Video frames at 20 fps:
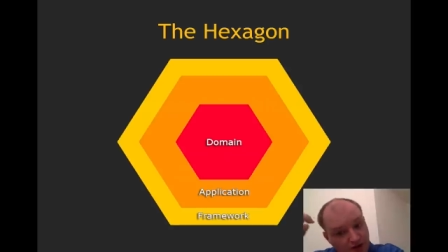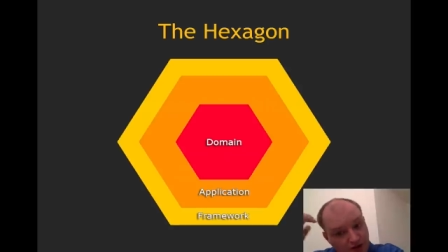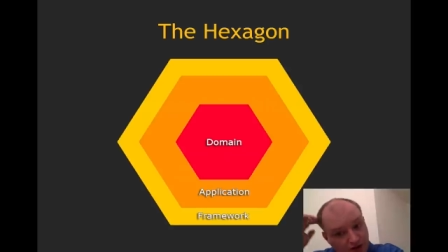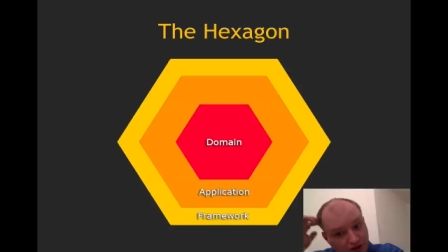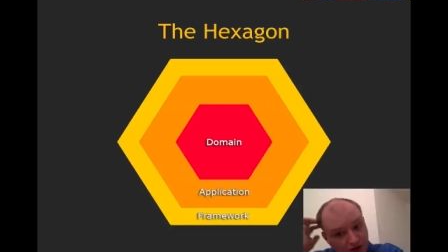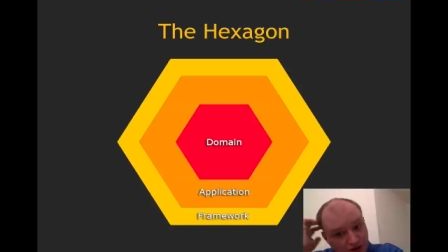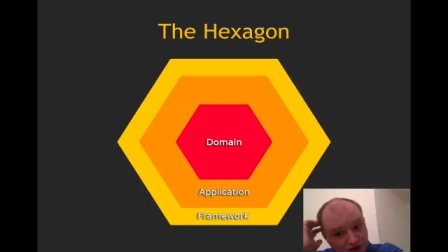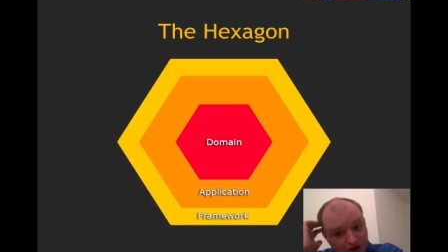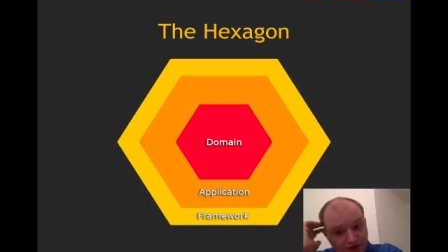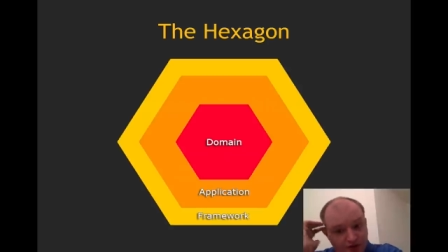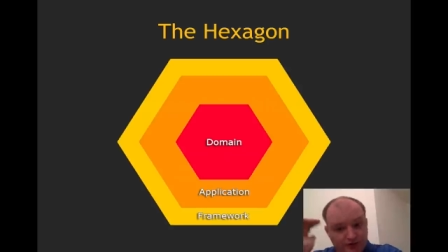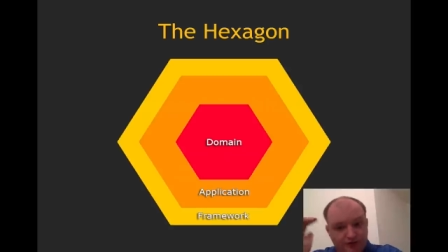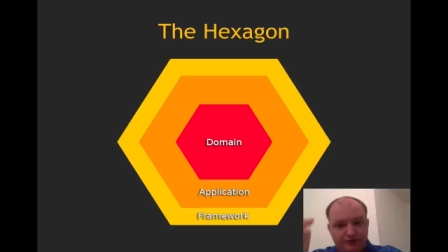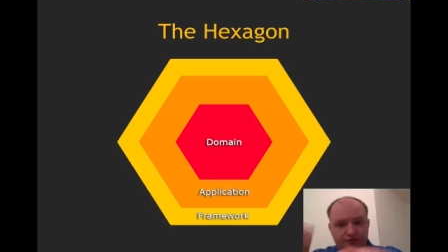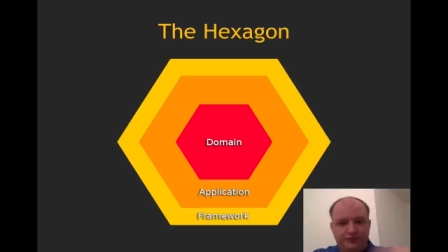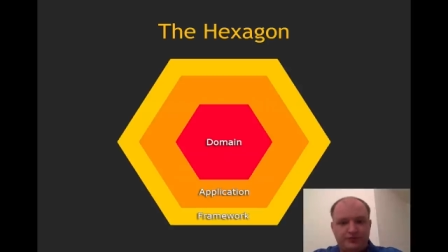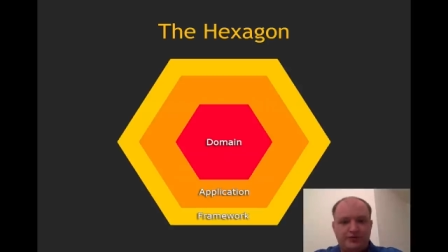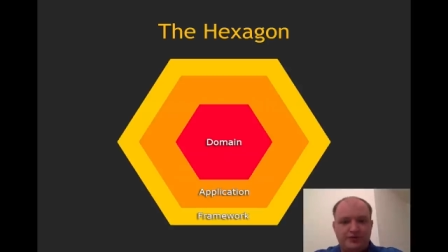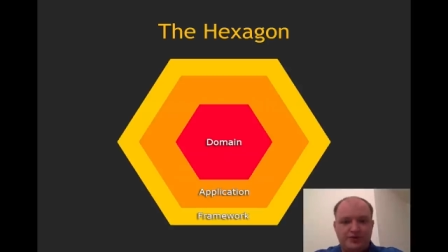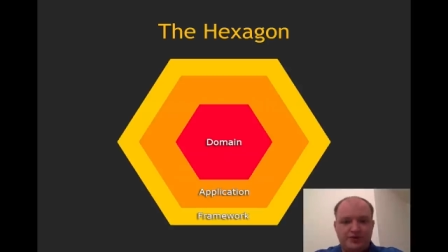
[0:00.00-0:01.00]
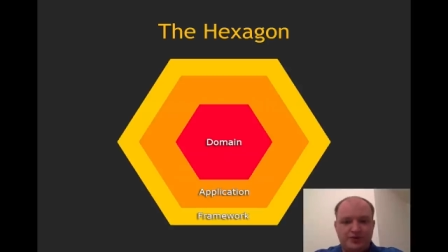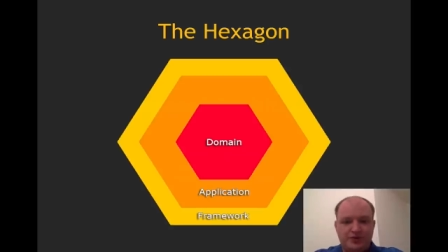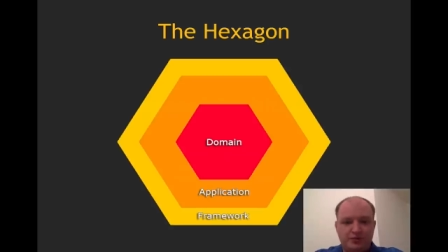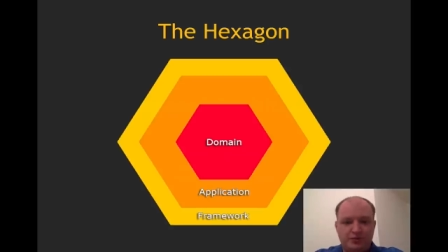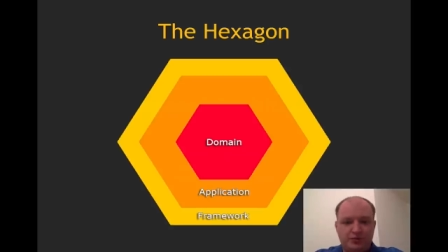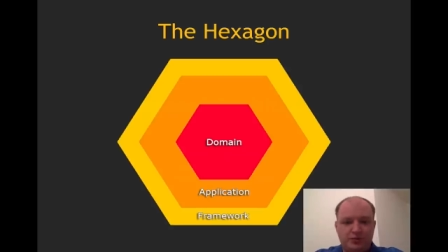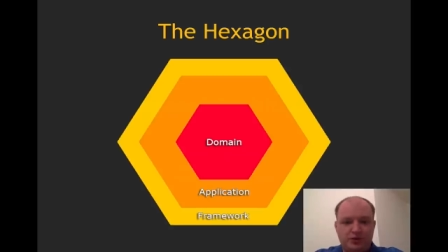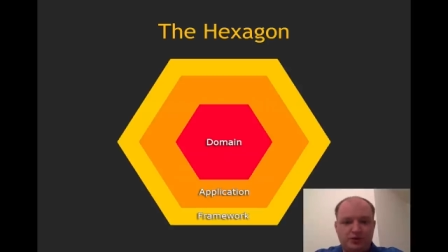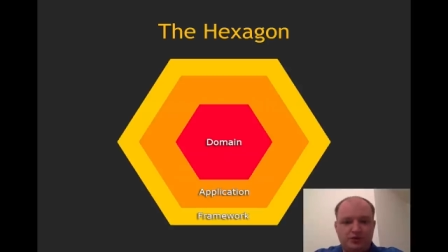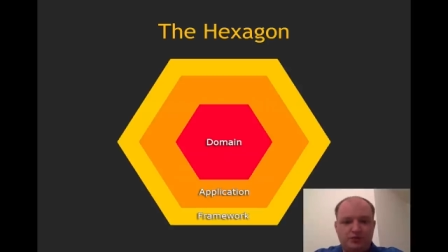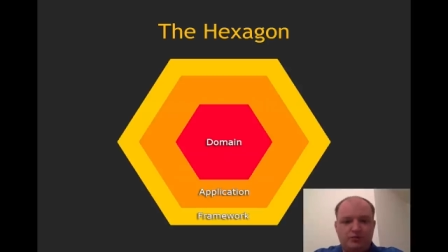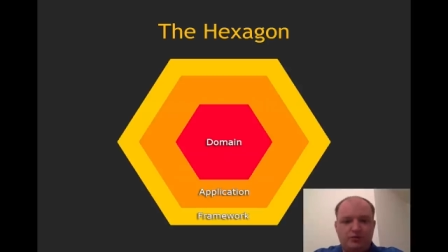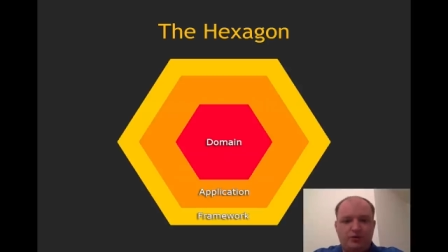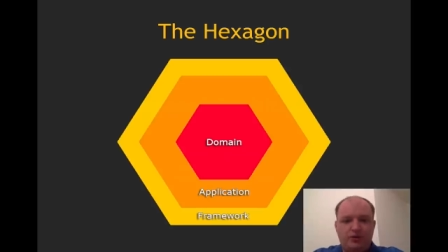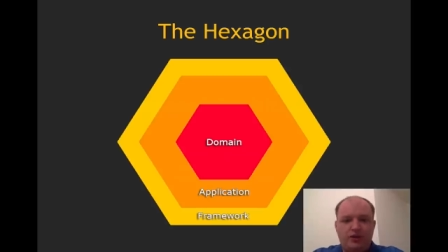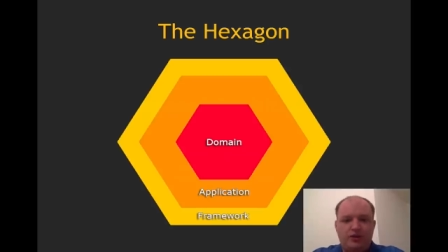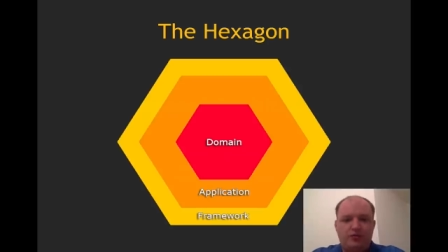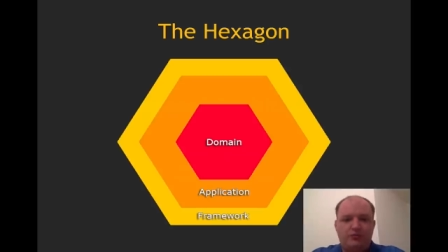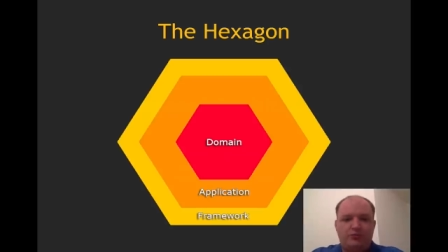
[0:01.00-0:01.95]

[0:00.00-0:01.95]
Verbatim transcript: a symbol